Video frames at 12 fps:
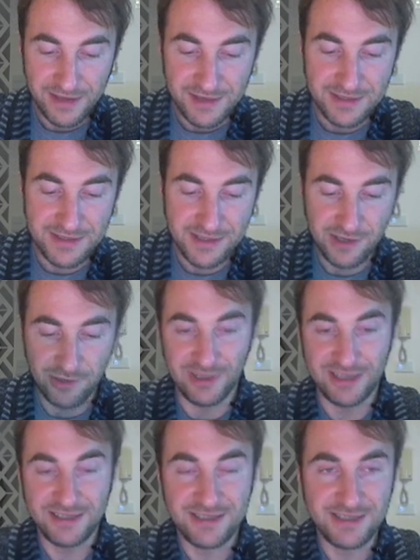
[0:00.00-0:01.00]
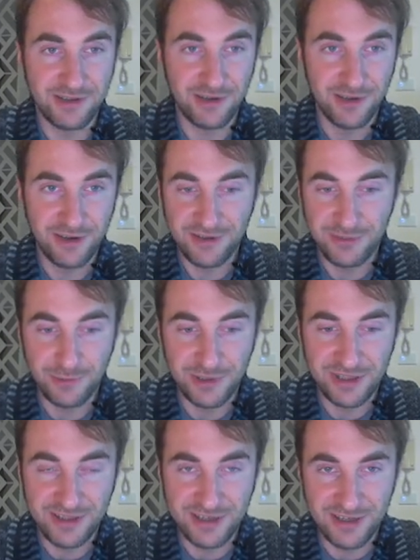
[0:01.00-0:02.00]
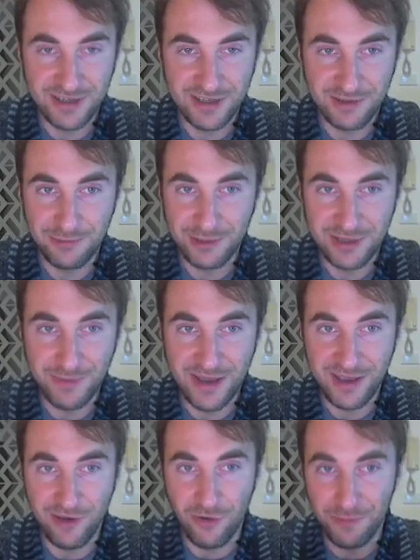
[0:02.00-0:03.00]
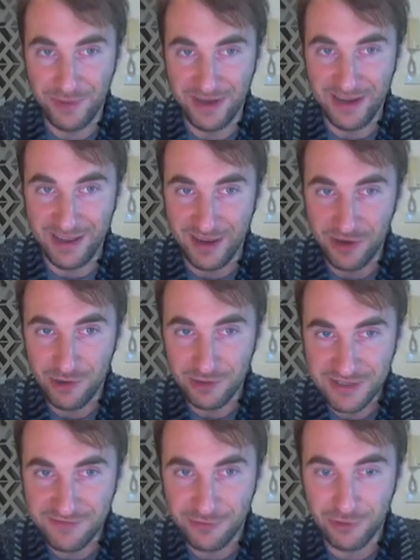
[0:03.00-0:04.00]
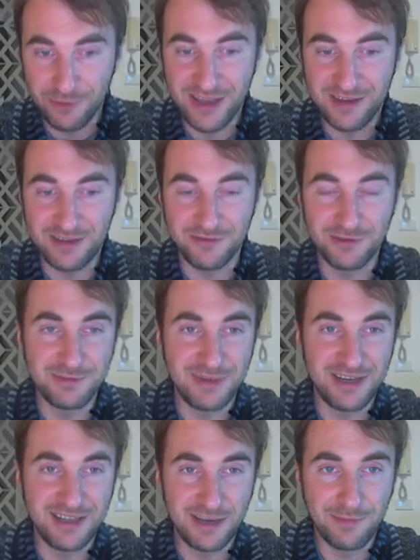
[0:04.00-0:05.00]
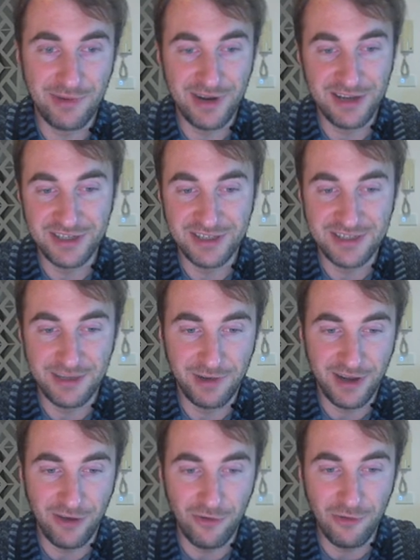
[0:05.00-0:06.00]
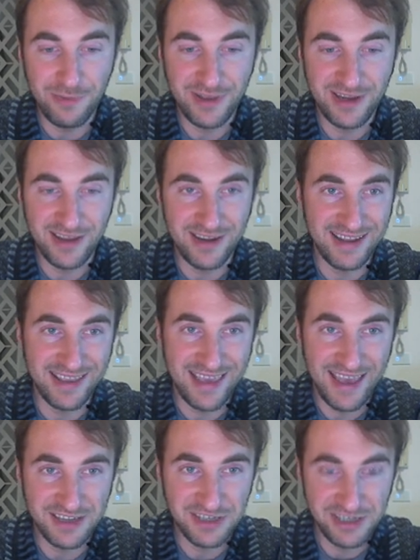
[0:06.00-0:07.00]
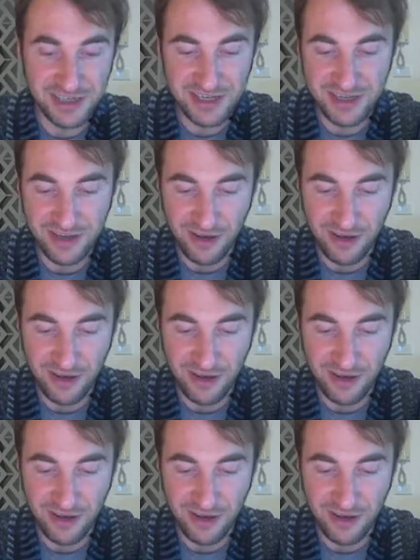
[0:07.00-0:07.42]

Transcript: So let's start with my opening. I know this format of those mini doc projects. I wanna open on a catchy